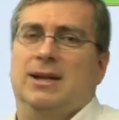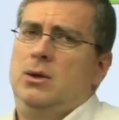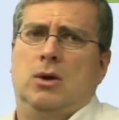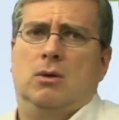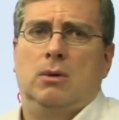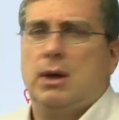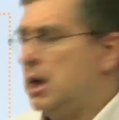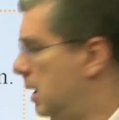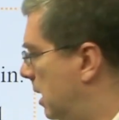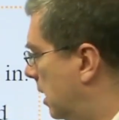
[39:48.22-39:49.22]
No.
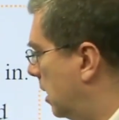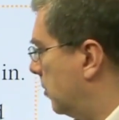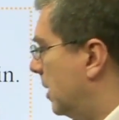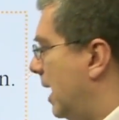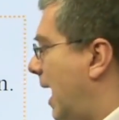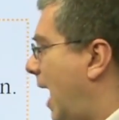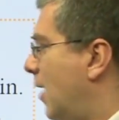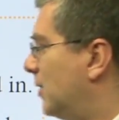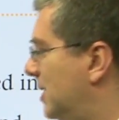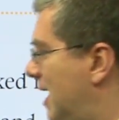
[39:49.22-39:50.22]

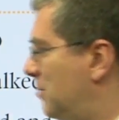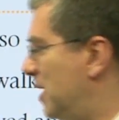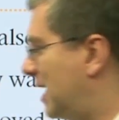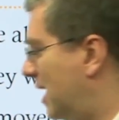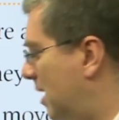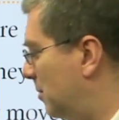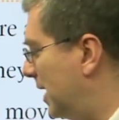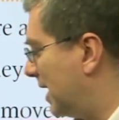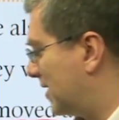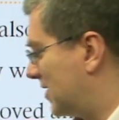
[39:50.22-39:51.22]
How did they become
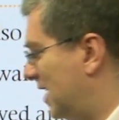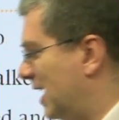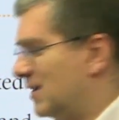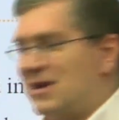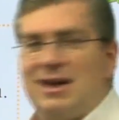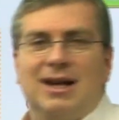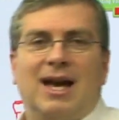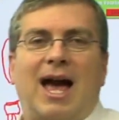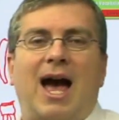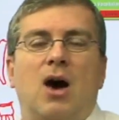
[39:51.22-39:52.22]
extinct?
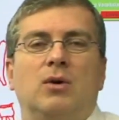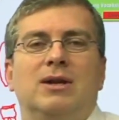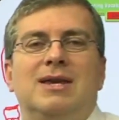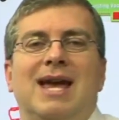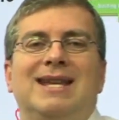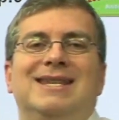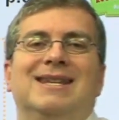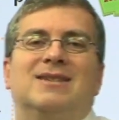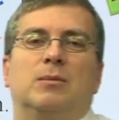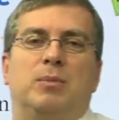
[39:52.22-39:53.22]
How did they
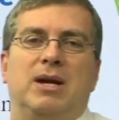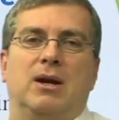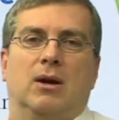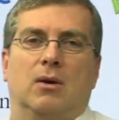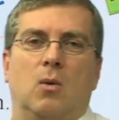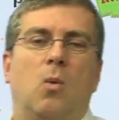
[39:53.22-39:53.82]
disappear?